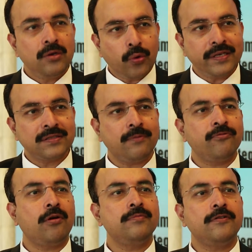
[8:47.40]
doing
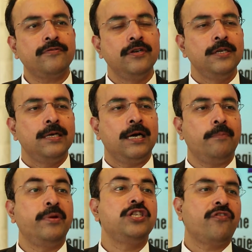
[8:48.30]
some form of
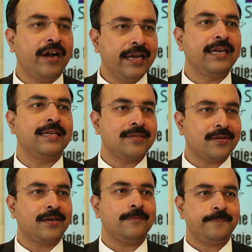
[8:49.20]
bridge funding, etc.